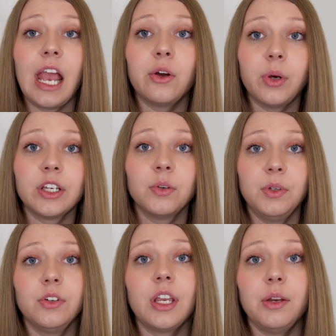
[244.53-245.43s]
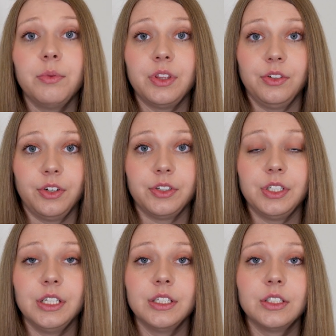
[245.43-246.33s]
How do I communicate with the
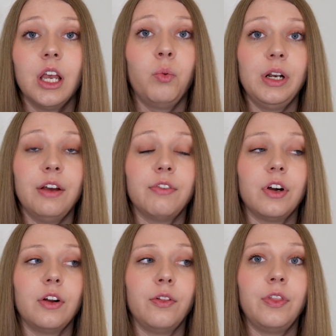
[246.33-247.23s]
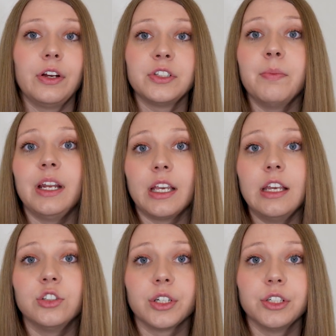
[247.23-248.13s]
nurses whenever there's a
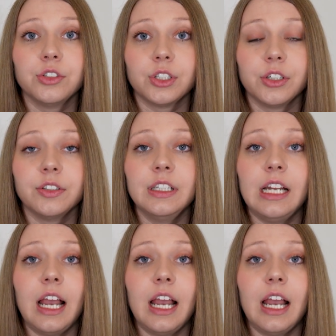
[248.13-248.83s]
medication concern that